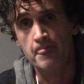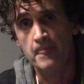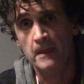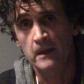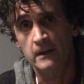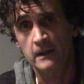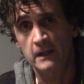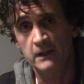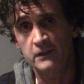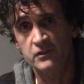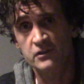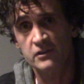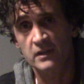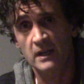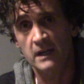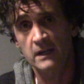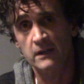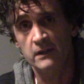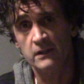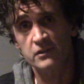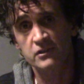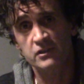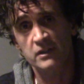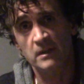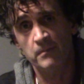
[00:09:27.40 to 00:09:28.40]
Let's say
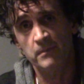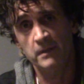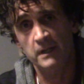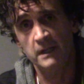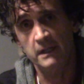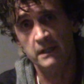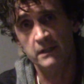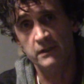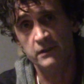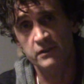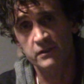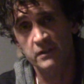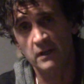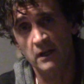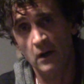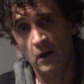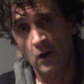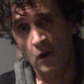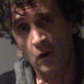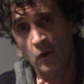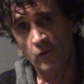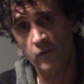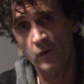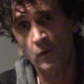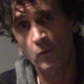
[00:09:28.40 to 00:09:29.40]
that somebody is
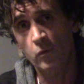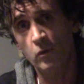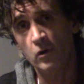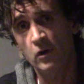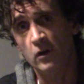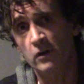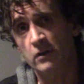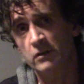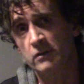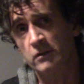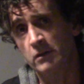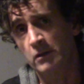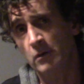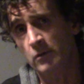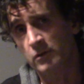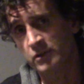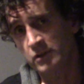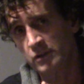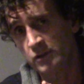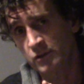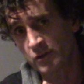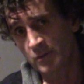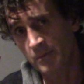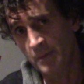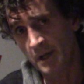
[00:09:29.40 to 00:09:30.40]
overworked or goes
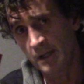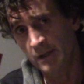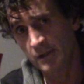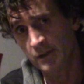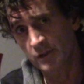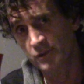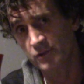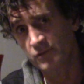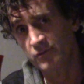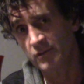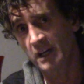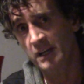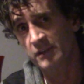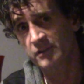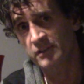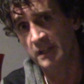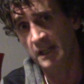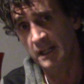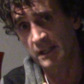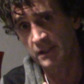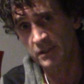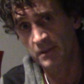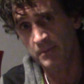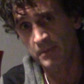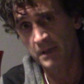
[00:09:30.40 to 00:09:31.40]
in tremendous stress and
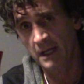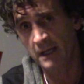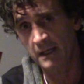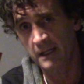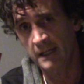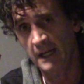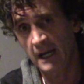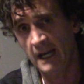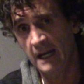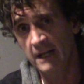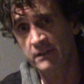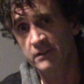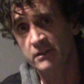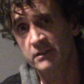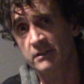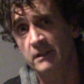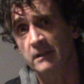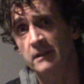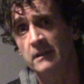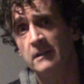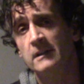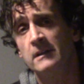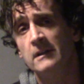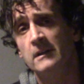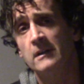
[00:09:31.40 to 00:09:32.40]
ends up getting cancer
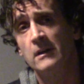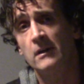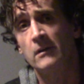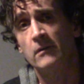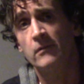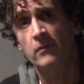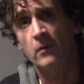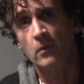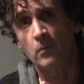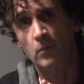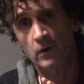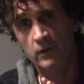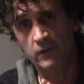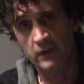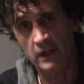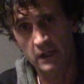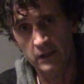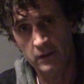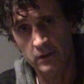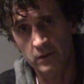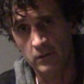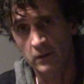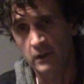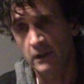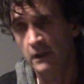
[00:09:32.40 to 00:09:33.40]
for what they
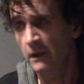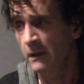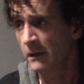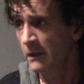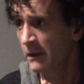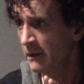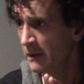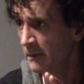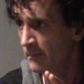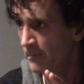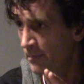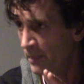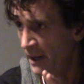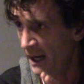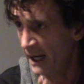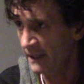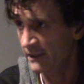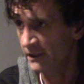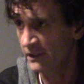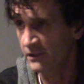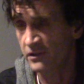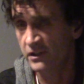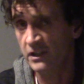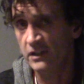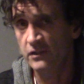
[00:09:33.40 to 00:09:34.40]
do. Bad
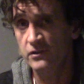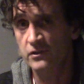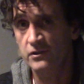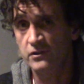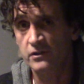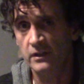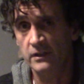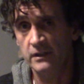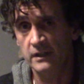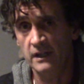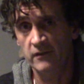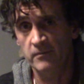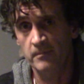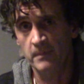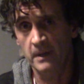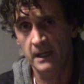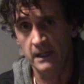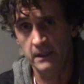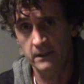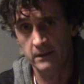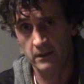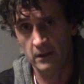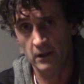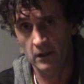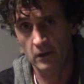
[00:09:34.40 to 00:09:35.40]
decisions that they've made
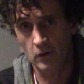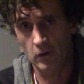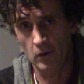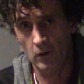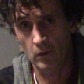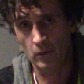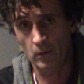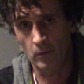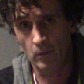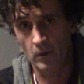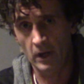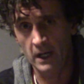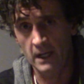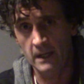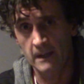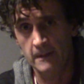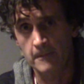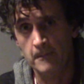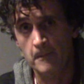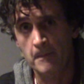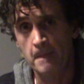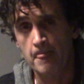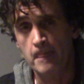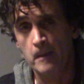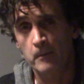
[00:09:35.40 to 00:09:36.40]
along the way.
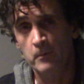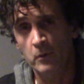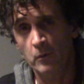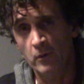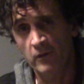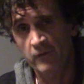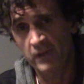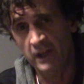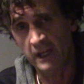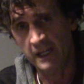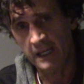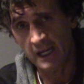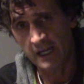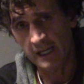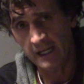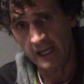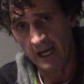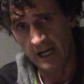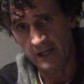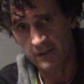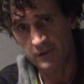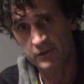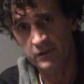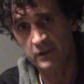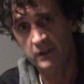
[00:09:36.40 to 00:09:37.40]
But if they get
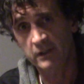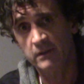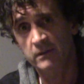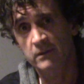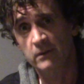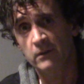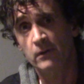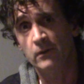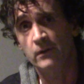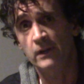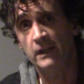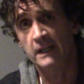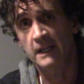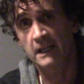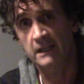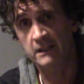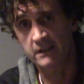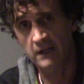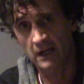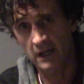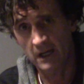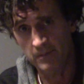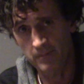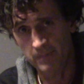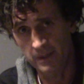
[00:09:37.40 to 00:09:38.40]
cancer, or they get
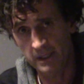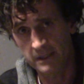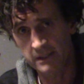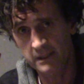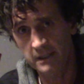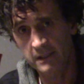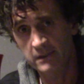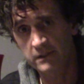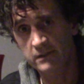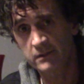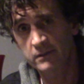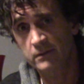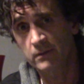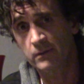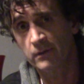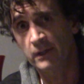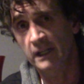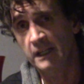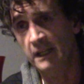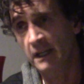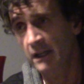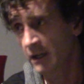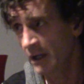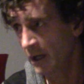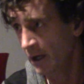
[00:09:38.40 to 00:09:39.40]
diabetes, or they
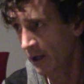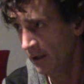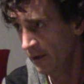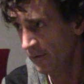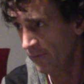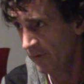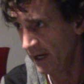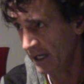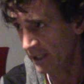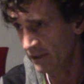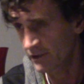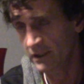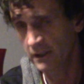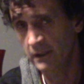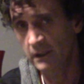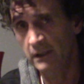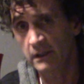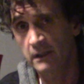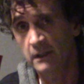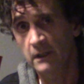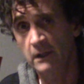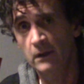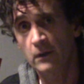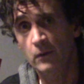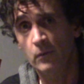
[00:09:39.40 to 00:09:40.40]
get cardiovascular,
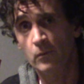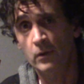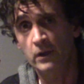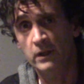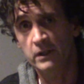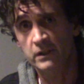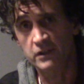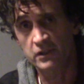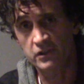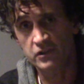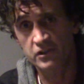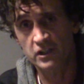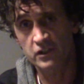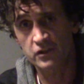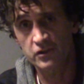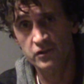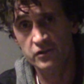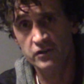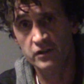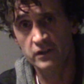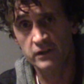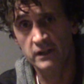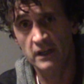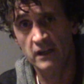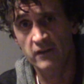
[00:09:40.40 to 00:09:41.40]
where the decisions
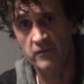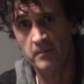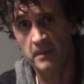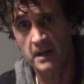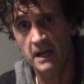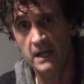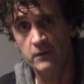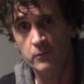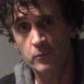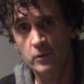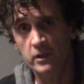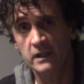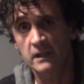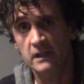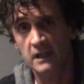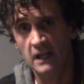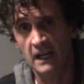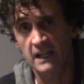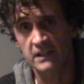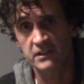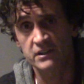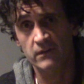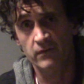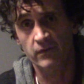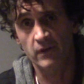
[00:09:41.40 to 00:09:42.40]
that they've made we could
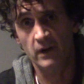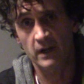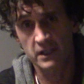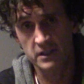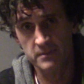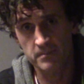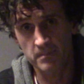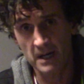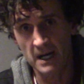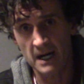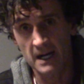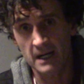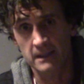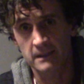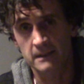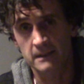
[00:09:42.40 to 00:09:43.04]
classify as bad.